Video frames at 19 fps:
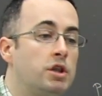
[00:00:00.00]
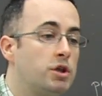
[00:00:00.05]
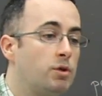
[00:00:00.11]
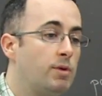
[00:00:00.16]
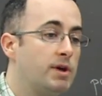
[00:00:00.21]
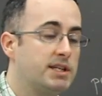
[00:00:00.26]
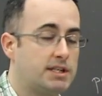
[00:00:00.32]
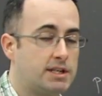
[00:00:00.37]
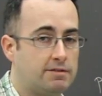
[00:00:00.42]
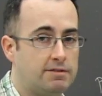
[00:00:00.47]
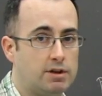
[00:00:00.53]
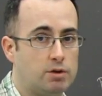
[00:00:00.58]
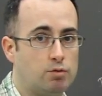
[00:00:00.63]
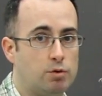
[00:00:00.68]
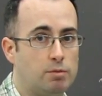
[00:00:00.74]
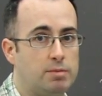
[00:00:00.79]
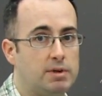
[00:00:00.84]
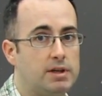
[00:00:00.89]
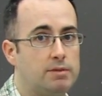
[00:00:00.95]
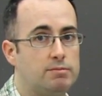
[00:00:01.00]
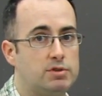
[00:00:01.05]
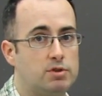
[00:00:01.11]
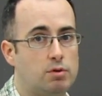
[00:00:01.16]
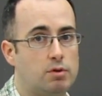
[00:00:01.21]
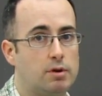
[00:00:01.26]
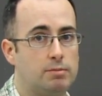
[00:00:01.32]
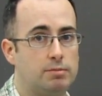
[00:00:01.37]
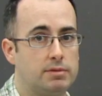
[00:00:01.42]
The rest of it will be
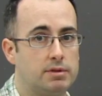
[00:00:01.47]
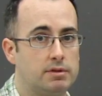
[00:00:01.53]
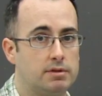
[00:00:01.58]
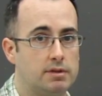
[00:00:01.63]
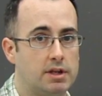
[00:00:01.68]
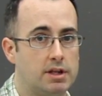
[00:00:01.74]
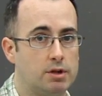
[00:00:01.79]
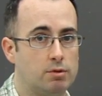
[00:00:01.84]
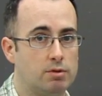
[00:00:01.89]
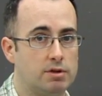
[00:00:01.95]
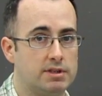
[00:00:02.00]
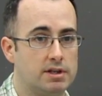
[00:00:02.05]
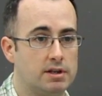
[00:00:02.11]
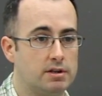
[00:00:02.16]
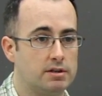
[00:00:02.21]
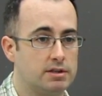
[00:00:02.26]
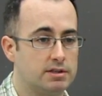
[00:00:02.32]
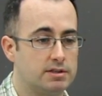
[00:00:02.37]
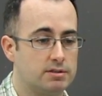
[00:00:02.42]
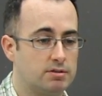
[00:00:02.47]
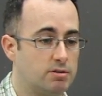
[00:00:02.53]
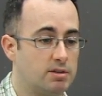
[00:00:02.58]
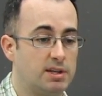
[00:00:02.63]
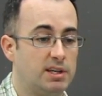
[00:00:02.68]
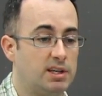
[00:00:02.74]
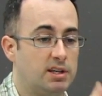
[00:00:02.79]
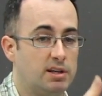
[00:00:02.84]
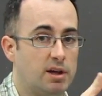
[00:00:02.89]
absorbed. In other words, it'll just sort
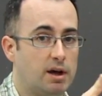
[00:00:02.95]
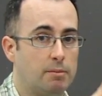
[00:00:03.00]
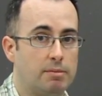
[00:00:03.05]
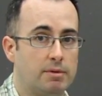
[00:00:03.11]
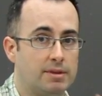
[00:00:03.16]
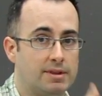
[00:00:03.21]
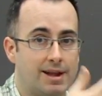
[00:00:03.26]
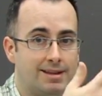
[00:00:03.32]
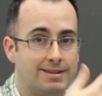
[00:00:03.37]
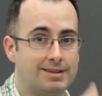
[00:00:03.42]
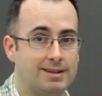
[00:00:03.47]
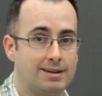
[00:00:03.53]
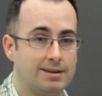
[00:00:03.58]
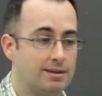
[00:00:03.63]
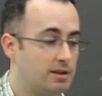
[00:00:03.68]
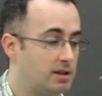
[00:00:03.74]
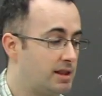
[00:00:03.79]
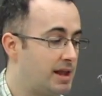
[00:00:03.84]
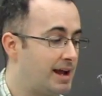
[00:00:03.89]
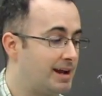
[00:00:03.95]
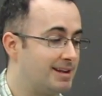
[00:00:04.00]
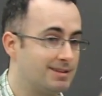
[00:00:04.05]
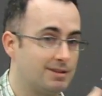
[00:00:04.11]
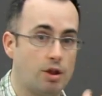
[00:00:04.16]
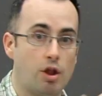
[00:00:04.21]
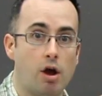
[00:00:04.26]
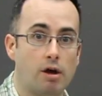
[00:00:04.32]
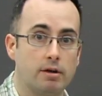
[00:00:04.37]
of heat up and that's it. Light
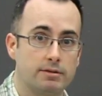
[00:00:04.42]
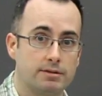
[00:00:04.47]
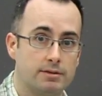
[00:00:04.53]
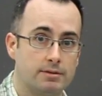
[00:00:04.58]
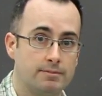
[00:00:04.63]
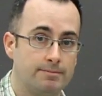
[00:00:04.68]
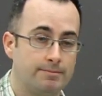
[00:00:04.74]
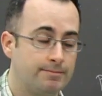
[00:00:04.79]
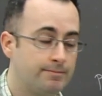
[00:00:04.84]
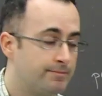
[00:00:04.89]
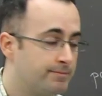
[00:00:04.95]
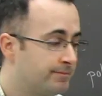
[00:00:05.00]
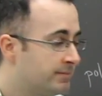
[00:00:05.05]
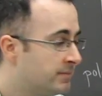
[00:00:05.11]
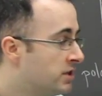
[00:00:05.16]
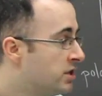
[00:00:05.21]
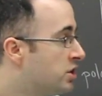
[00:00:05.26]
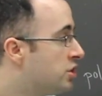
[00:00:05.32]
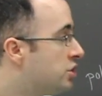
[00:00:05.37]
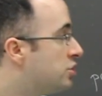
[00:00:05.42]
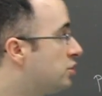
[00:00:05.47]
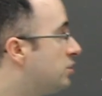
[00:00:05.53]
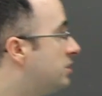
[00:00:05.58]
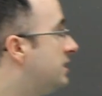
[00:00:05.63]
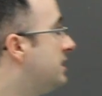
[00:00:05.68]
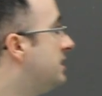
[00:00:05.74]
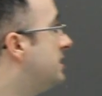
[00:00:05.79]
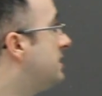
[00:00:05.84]
is lost.
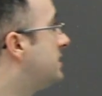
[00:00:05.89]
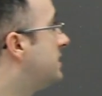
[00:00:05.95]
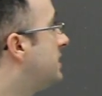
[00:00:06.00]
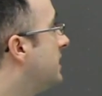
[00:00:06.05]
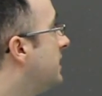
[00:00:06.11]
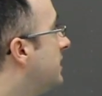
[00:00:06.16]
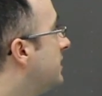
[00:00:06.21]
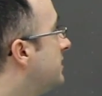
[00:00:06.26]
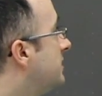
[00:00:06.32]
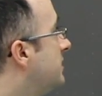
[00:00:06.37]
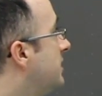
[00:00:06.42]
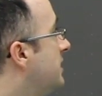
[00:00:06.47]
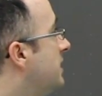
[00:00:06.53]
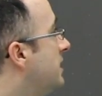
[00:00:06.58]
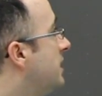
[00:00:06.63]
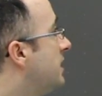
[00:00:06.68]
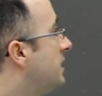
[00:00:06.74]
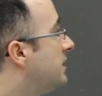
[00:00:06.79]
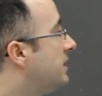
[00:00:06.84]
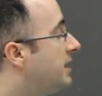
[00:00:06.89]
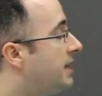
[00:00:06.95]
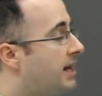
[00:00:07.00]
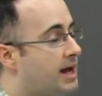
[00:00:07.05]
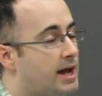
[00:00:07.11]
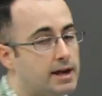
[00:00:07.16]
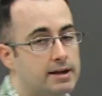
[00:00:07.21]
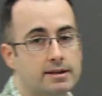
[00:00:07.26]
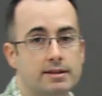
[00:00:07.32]
So these things, they
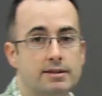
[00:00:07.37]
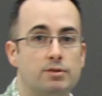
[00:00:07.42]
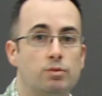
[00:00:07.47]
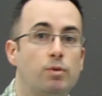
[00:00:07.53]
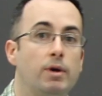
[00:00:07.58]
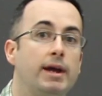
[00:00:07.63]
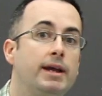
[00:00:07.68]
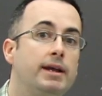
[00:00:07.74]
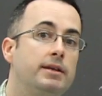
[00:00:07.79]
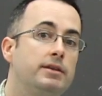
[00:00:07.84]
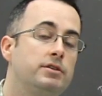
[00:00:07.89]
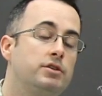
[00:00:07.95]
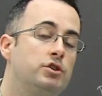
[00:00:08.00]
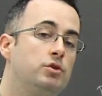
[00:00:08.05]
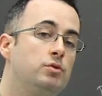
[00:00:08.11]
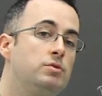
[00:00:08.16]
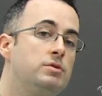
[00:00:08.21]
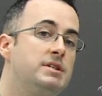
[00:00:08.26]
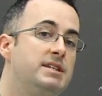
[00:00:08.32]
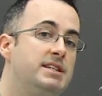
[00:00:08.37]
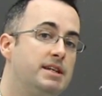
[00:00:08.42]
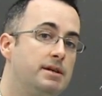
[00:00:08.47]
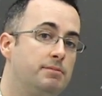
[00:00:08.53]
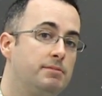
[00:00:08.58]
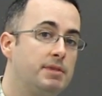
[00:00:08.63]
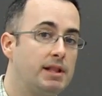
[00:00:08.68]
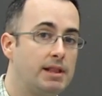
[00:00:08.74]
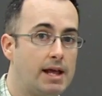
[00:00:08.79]
act as ways to
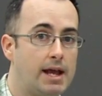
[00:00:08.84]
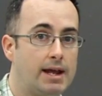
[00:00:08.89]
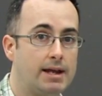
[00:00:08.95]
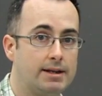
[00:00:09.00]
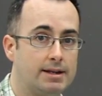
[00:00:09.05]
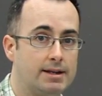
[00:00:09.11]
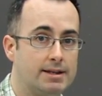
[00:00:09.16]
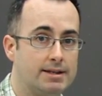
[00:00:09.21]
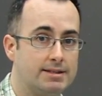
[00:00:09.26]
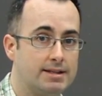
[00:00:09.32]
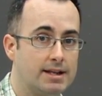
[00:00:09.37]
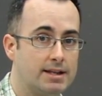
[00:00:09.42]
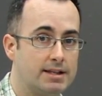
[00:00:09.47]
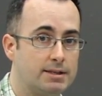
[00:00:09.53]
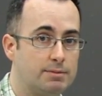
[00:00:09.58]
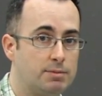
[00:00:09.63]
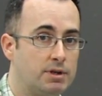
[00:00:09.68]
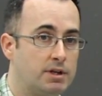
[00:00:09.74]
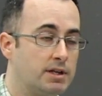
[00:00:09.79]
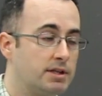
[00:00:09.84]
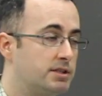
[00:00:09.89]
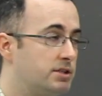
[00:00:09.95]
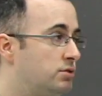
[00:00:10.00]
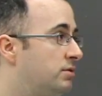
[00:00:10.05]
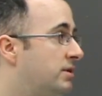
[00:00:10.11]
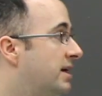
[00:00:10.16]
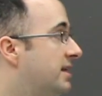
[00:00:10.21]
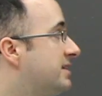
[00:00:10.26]
dim the light in a sense
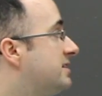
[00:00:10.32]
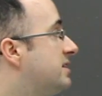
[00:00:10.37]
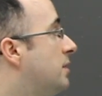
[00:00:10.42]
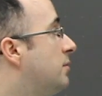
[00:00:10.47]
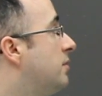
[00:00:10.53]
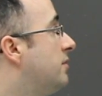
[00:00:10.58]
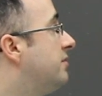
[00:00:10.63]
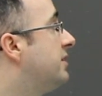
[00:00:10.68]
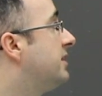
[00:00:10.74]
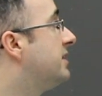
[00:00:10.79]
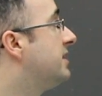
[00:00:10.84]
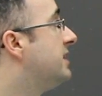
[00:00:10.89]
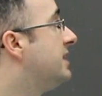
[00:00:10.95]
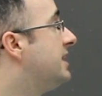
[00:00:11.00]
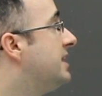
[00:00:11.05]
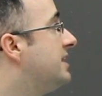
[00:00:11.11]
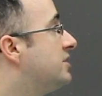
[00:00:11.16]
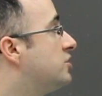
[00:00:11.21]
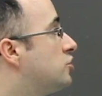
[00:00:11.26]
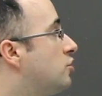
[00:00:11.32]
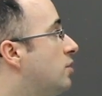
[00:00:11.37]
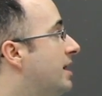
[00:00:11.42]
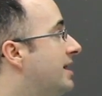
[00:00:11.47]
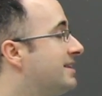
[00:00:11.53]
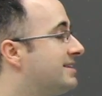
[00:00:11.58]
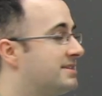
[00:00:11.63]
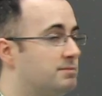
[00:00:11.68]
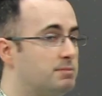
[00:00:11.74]
because you get some of it is
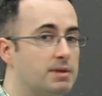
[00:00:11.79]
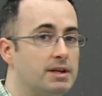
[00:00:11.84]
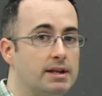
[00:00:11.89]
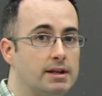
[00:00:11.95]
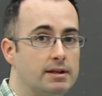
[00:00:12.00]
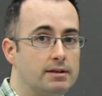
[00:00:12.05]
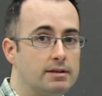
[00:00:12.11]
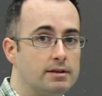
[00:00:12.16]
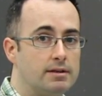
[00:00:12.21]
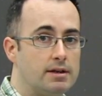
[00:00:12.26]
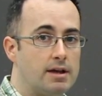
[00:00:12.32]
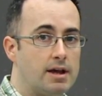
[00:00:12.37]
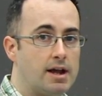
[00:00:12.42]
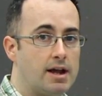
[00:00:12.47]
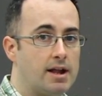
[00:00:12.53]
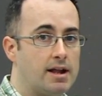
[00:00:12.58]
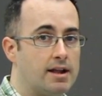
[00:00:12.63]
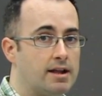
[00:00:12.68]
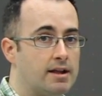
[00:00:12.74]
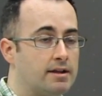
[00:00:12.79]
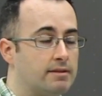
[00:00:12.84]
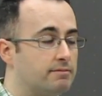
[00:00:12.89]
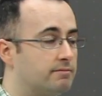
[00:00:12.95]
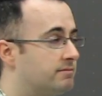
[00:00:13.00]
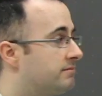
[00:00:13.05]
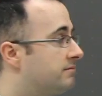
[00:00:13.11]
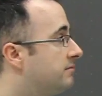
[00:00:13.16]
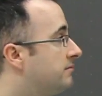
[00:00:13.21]
transmitted and
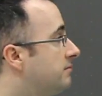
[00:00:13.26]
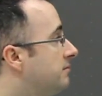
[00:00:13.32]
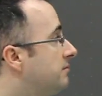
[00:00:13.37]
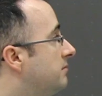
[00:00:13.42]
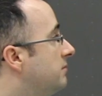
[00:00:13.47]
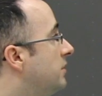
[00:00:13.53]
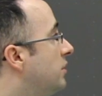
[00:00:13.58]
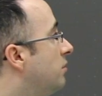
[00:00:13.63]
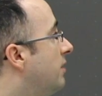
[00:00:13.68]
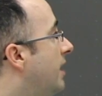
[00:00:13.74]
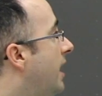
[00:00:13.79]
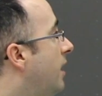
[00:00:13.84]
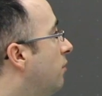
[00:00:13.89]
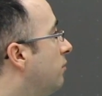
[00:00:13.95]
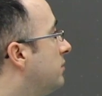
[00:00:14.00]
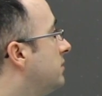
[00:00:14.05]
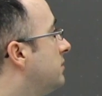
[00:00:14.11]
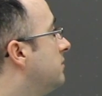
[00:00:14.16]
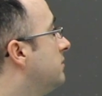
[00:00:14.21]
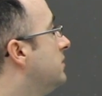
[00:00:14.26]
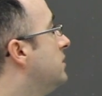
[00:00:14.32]
um, you know out.